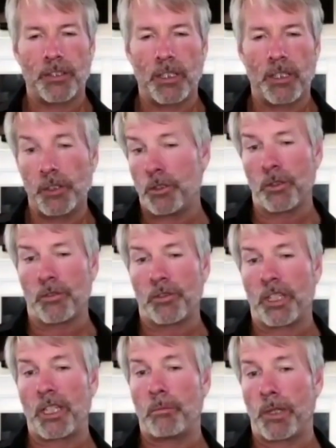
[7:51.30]
If you don't
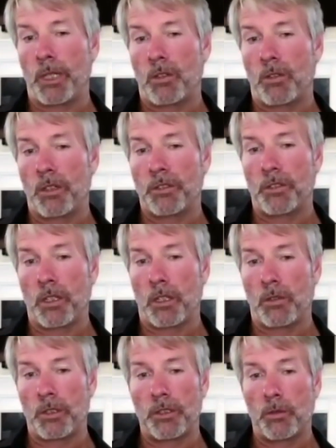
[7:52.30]
think Bitcoin's
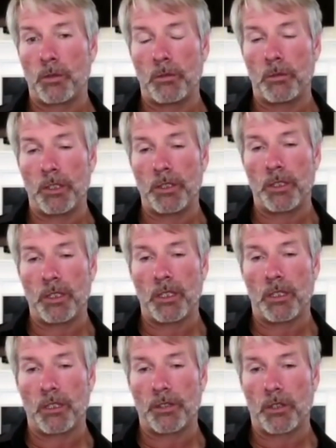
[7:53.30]
going to a million
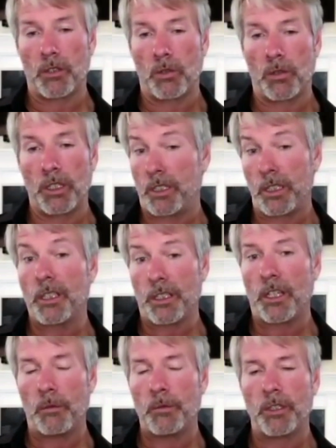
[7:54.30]
dollars a coin and then
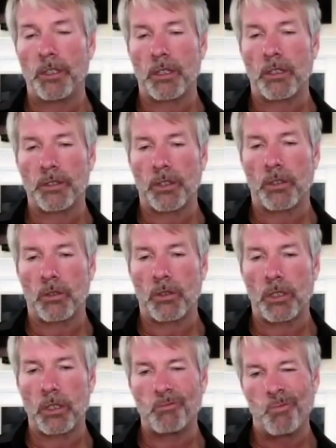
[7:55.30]
$10 million a
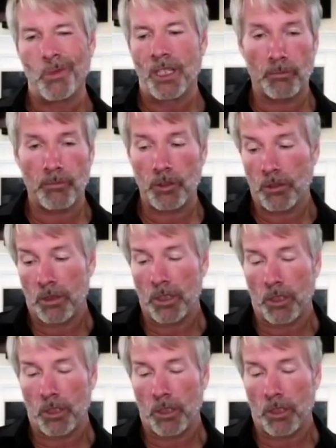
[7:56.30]
coin, you're already a